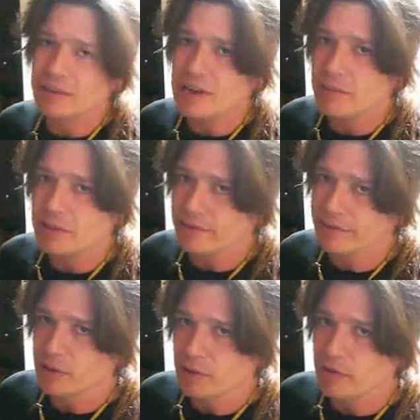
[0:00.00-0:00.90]
types of
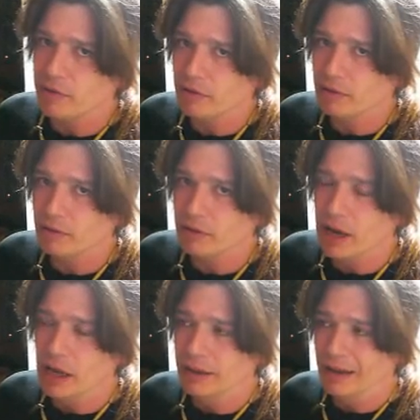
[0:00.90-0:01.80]
flutes,
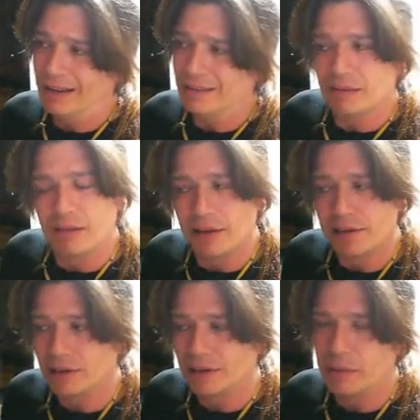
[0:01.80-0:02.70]
and they there's
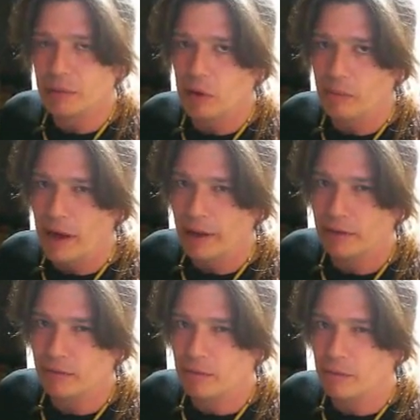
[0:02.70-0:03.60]
a little bit more math
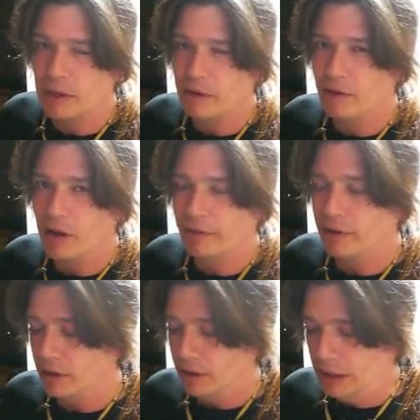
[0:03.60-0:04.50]
to, be involved
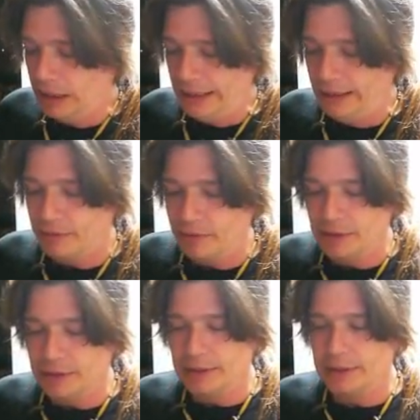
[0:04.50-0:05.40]
here. For
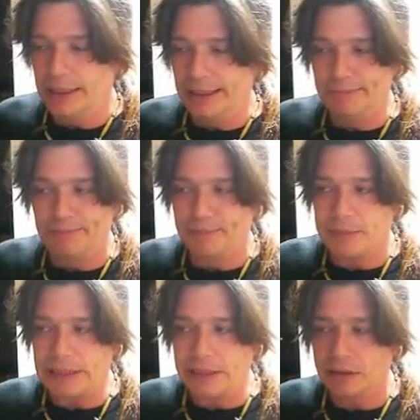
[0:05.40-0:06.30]
instance, um,
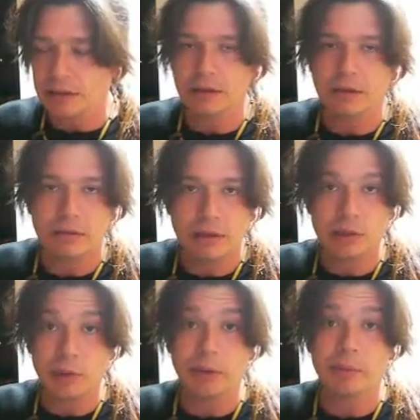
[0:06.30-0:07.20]
this
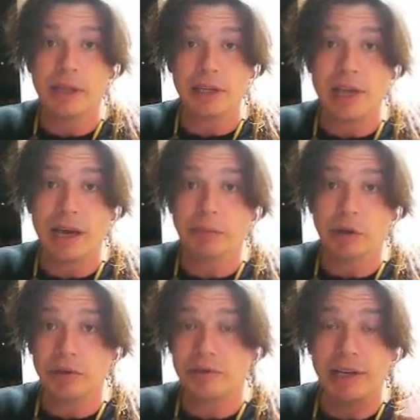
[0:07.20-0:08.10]
week will be the
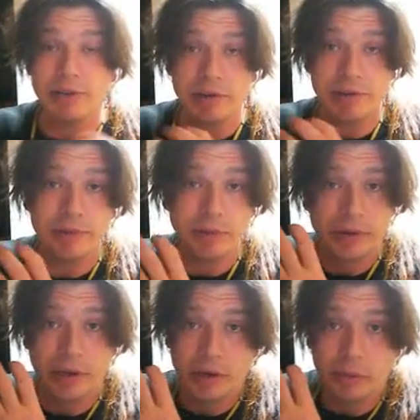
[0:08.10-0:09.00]
side-blown transverse flute.
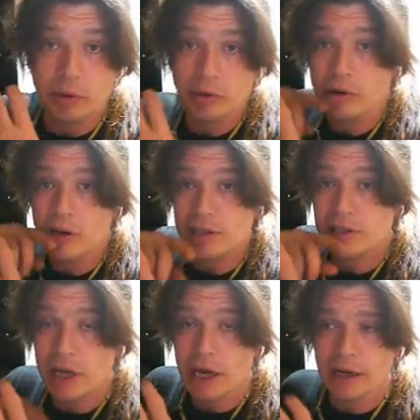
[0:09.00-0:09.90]
You know, you blow across the
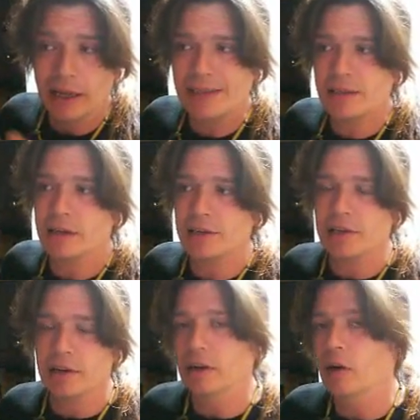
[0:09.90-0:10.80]
side. That's
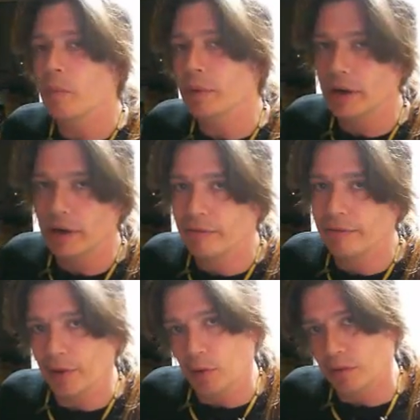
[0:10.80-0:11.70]
considered an open-ended
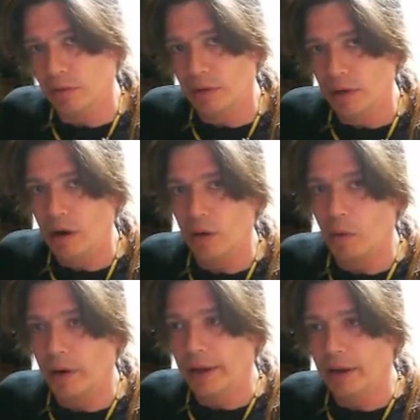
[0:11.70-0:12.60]
flute on
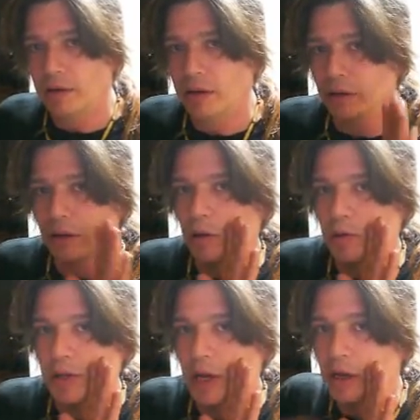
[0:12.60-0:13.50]
one end. You get the
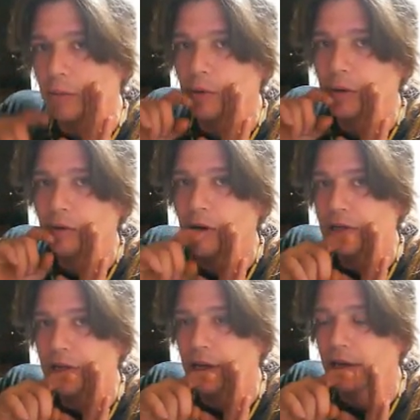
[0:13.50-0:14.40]
closed end, you're blown across
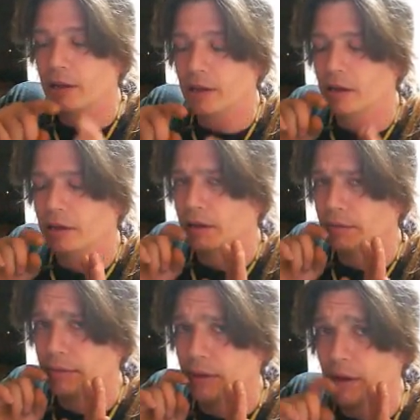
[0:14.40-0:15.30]
the end, the, the,
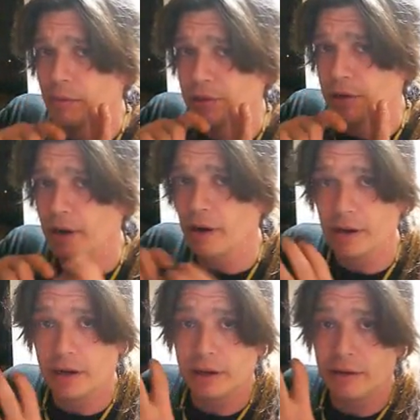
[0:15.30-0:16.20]
the embouchure here,
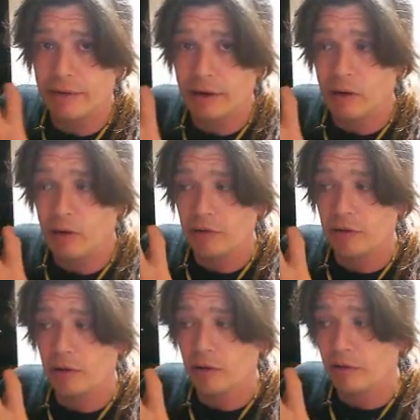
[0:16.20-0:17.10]
you've got the finger holes
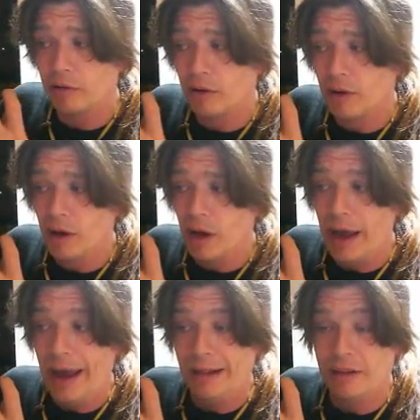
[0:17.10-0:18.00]
closed,
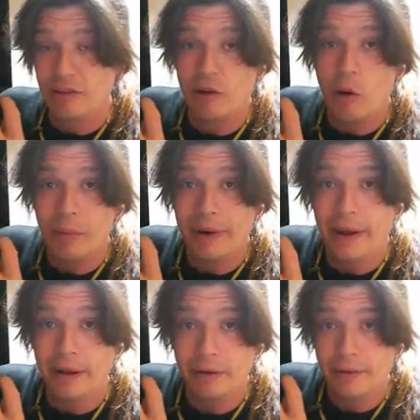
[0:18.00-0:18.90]
and this is the open
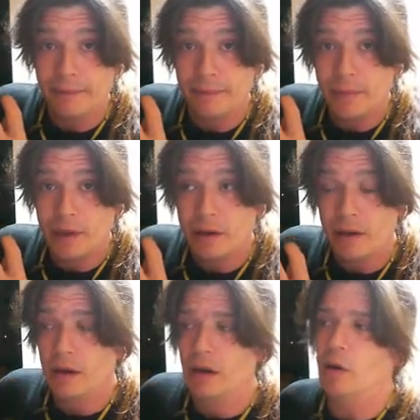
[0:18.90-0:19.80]
end.
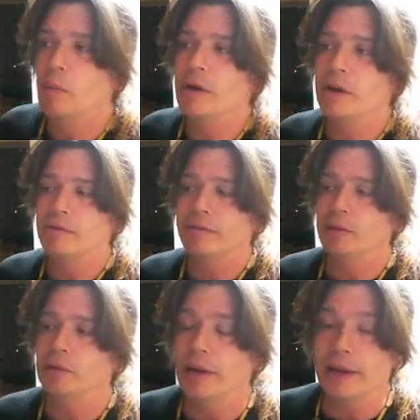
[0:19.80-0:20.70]
An open-ended
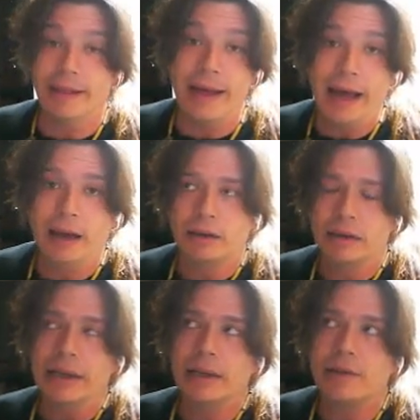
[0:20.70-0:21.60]
flute like that needs